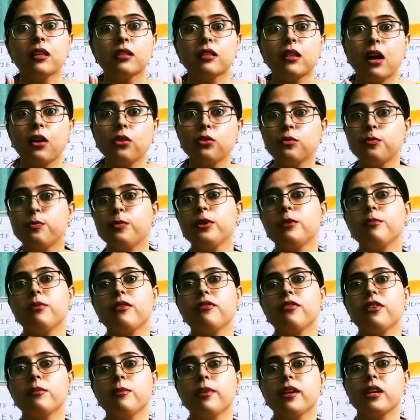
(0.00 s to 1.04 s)
the output
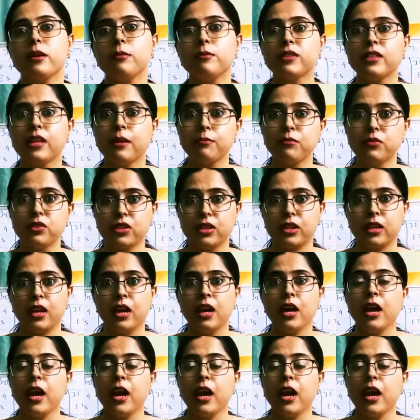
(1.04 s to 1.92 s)
buffer becomes empty,